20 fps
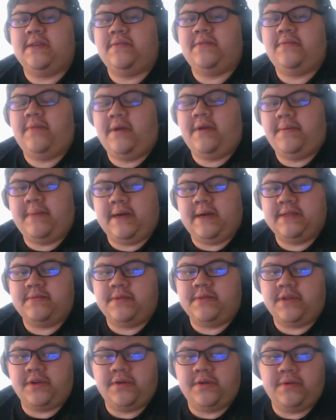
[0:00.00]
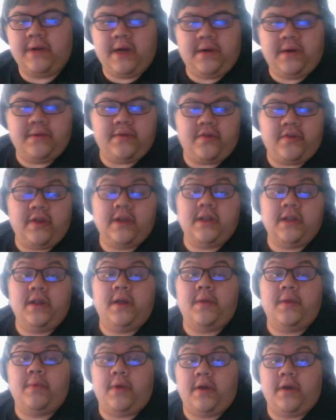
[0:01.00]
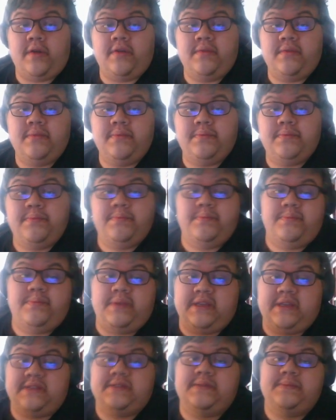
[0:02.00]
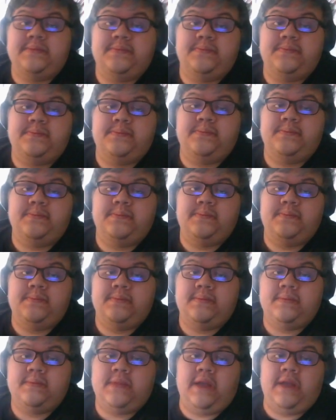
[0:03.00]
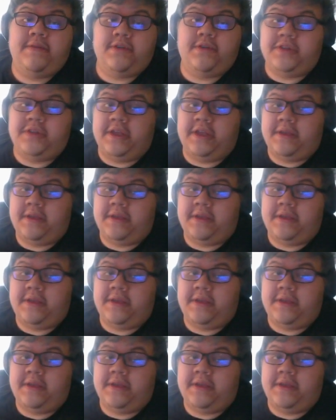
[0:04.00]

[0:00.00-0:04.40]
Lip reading: wear a mask when you go out, drink a lot of water. Peace. Have a good day.